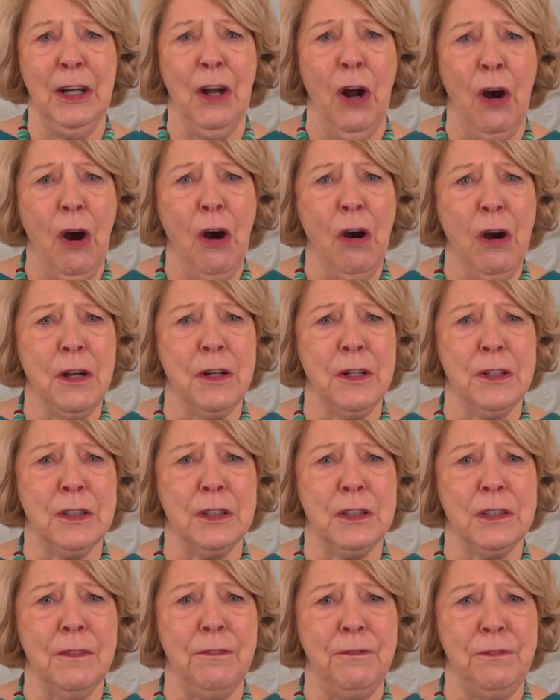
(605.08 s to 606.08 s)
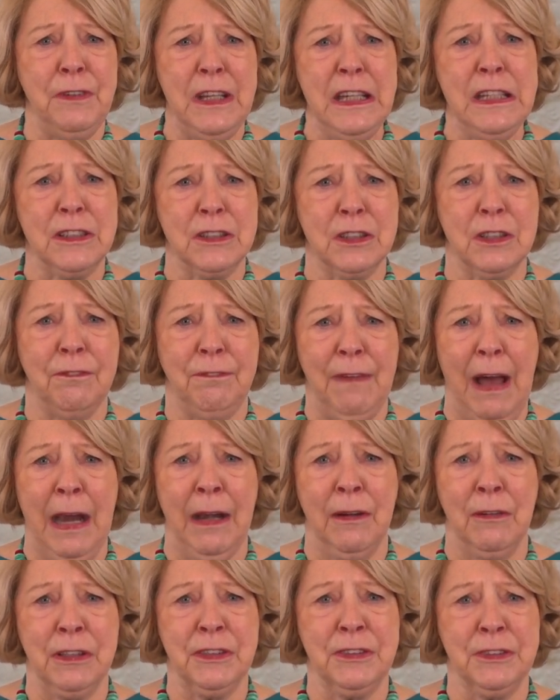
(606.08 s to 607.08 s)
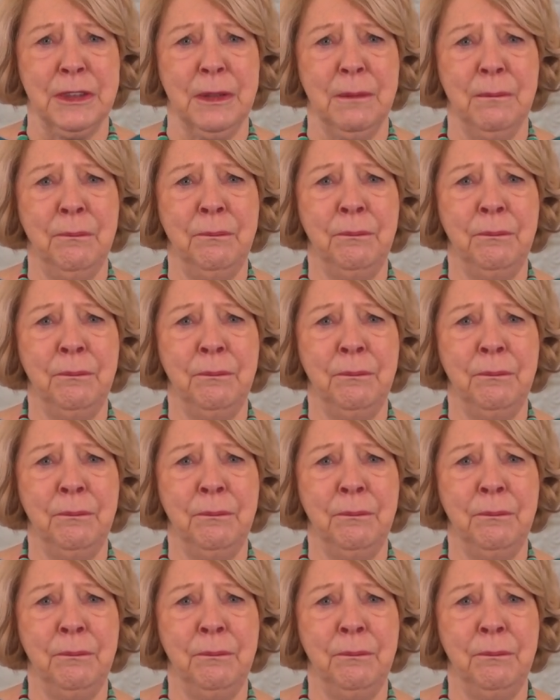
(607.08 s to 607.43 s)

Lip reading: in order to defeat the virus.